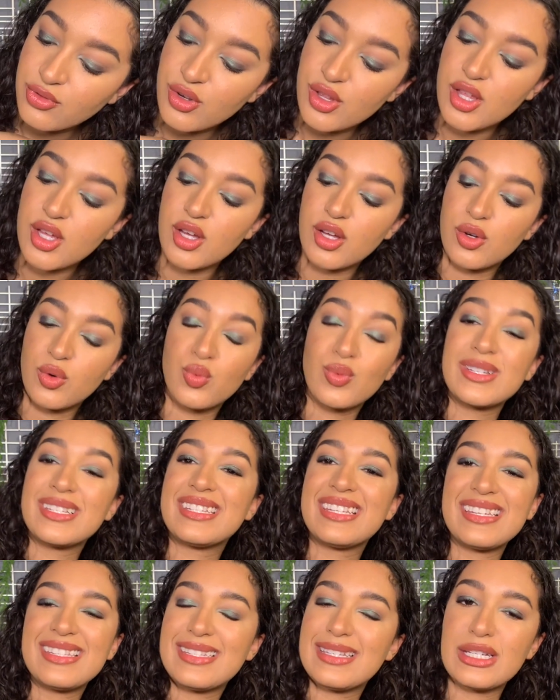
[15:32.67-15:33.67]
for the
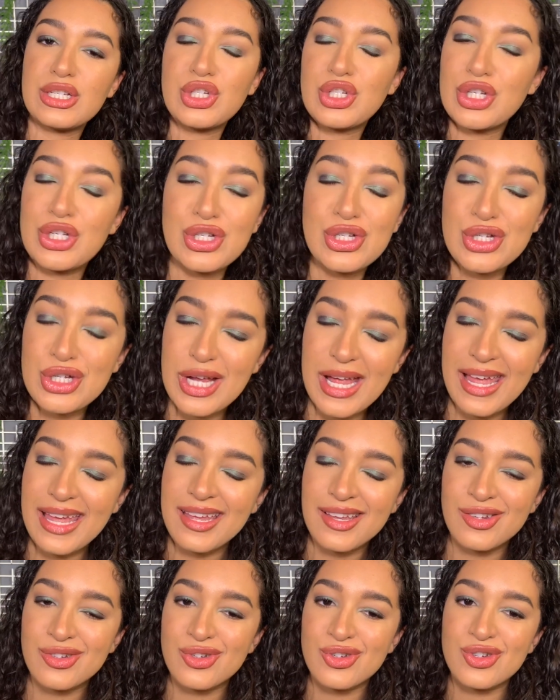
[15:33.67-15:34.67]
resistant to
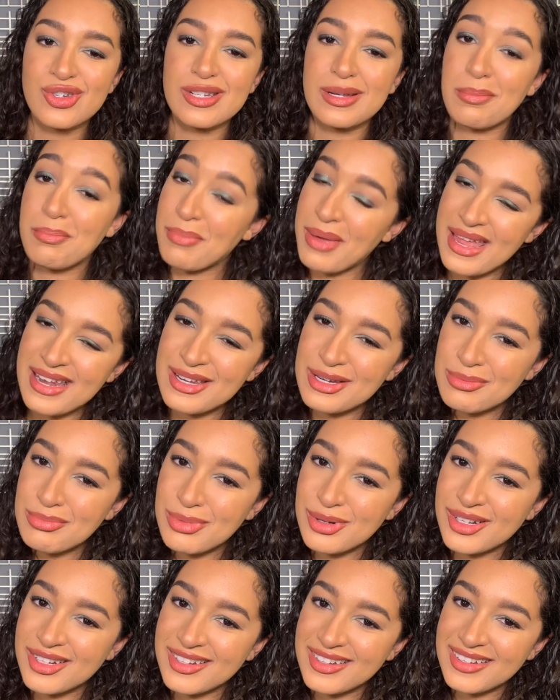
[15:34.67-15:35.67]
change,
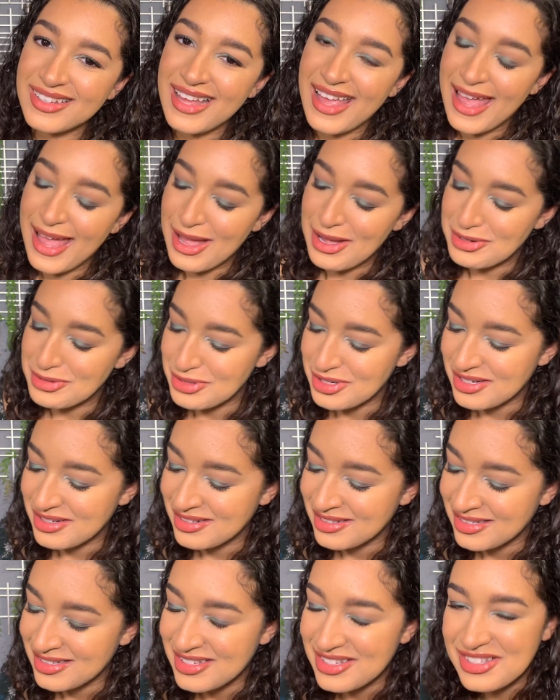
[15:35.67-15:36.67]
dependable, and
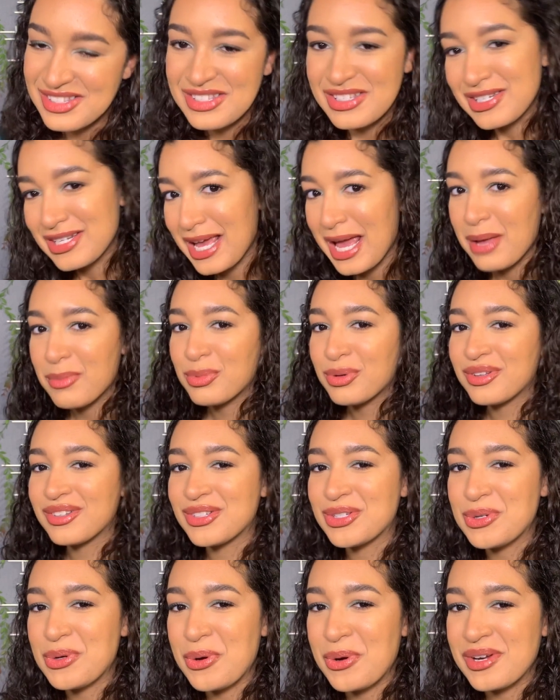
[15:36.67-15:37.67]
stable
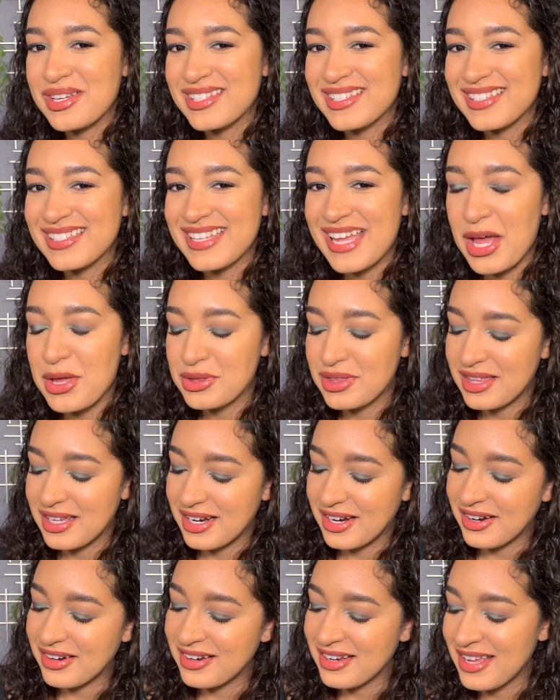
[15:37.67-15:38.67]
Tauruses out
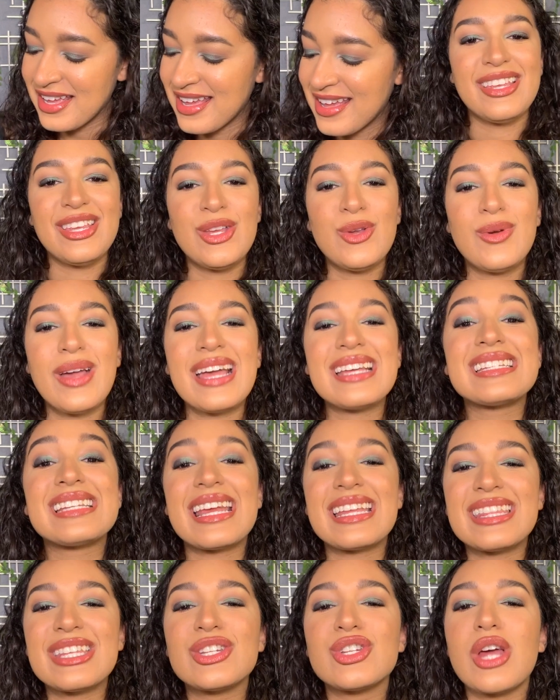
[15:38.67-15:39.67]
there. You guys
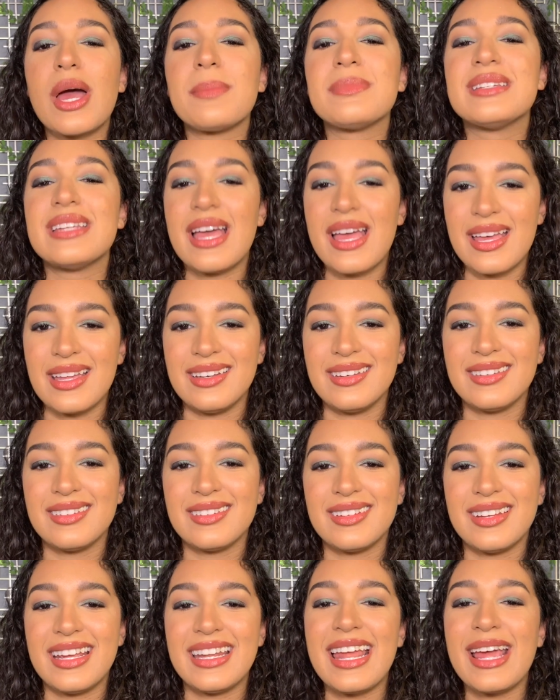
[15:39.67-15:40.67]
get the job done,
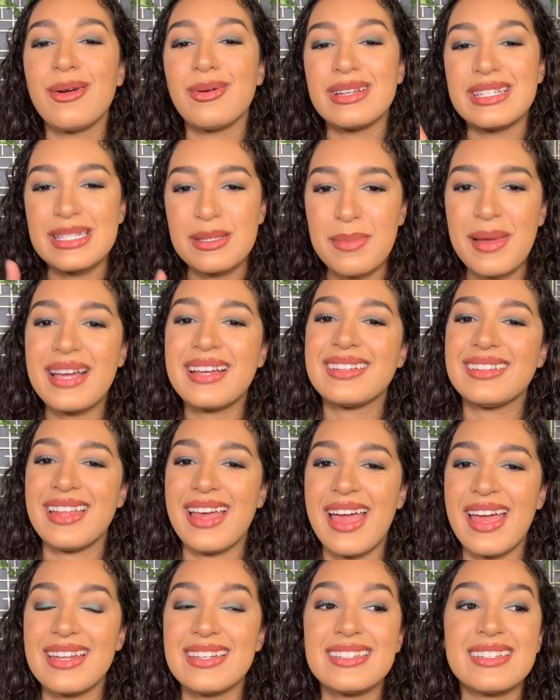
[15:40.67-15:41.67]
and I respect
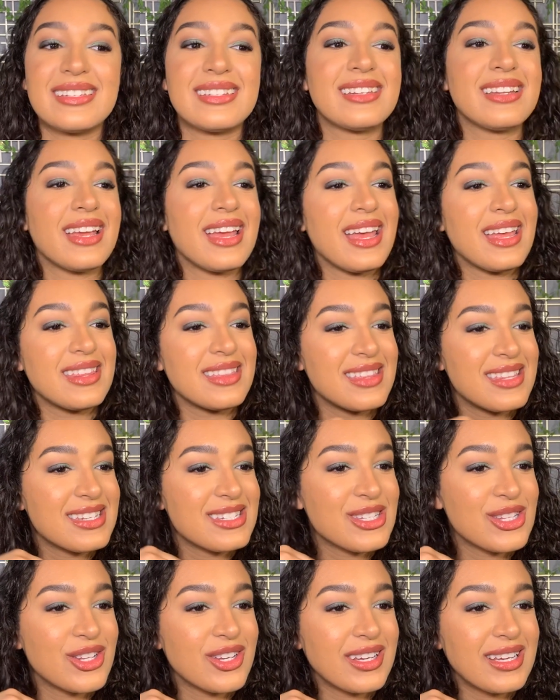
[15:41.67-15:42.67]
that. And
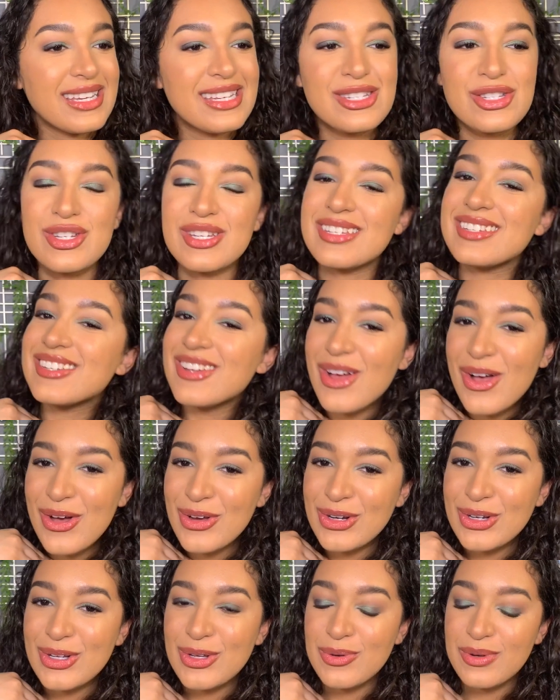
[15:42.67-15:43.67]
this look is just to
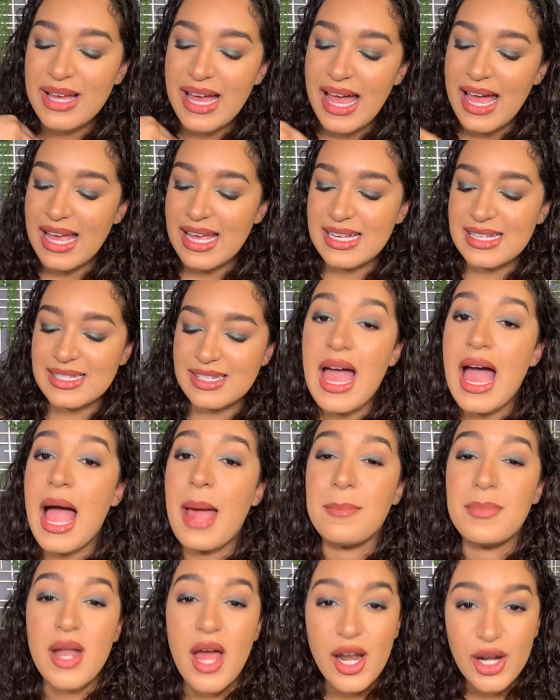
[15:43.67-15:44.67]
honor you guys.
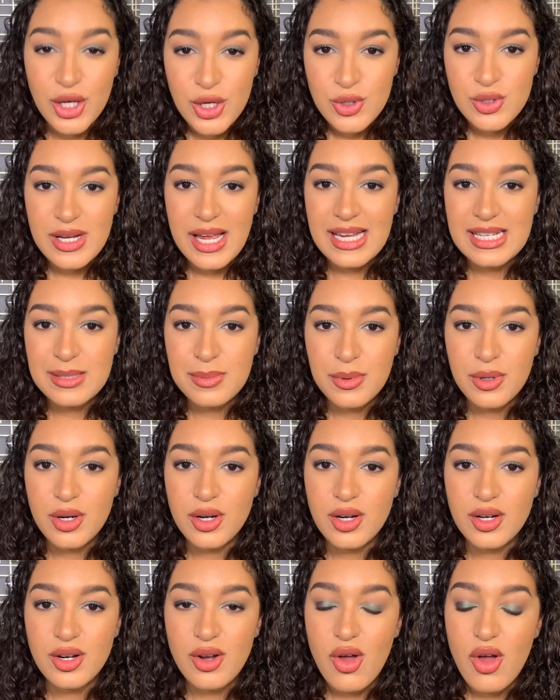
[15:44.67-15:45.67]
I'm not a huge
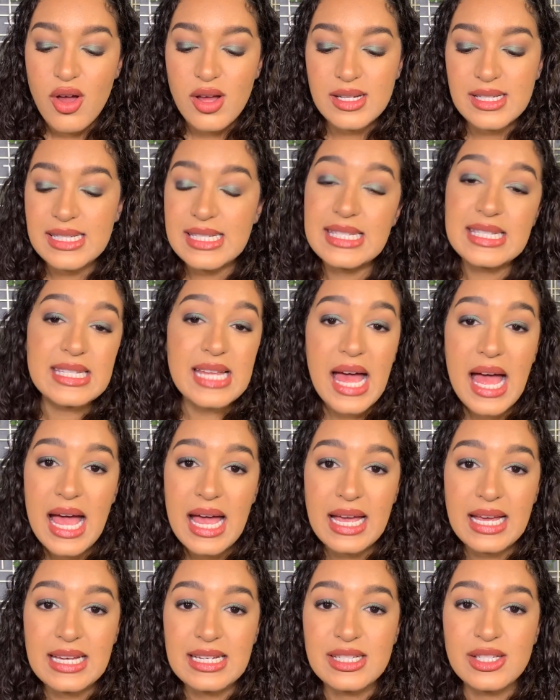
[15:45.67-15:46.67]
expert on
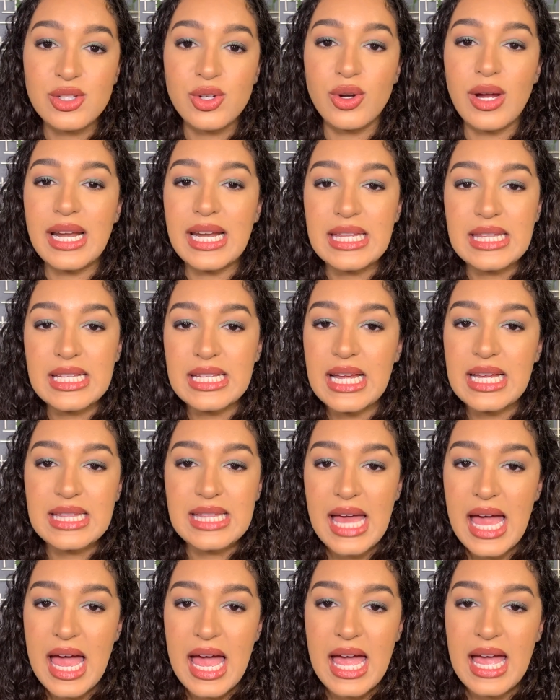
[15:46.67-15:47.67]
signs or anything like
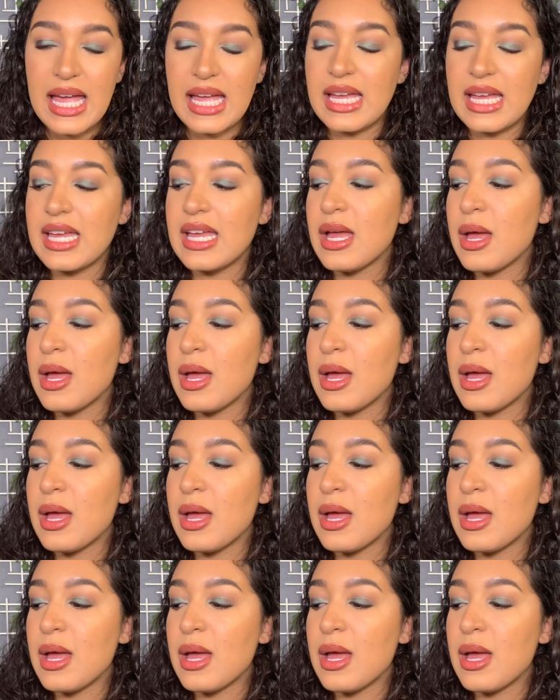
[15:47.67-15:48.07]
that,